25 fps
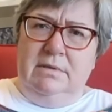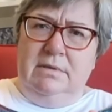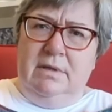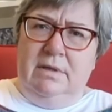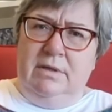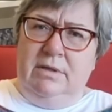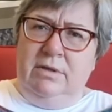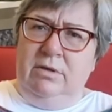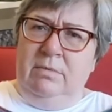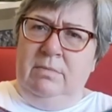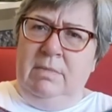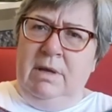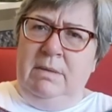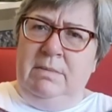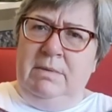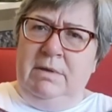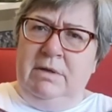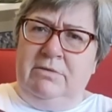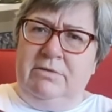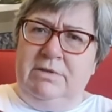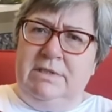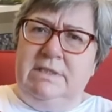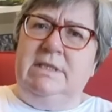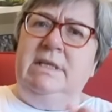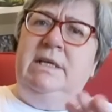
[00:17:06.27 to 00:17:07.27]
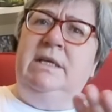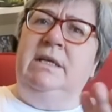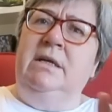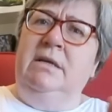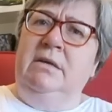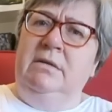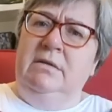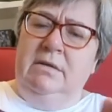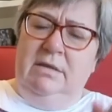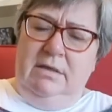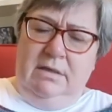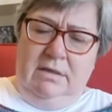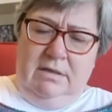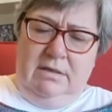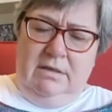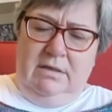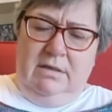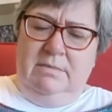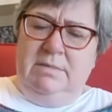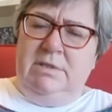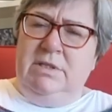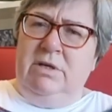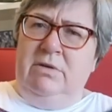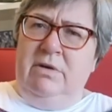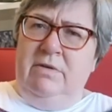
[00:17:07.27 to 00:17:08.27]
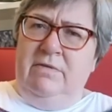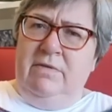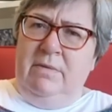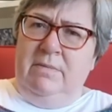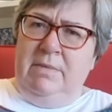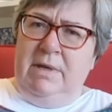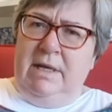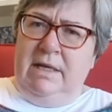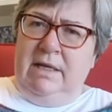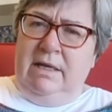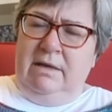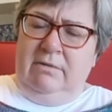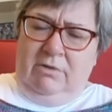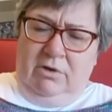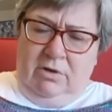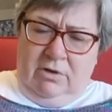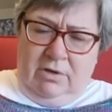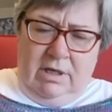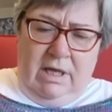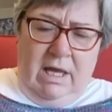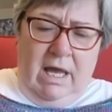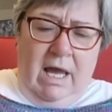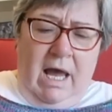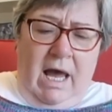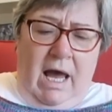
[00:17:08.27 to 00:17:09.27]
I think you may be a Christina. I'm sorry if I'm getting it wrong.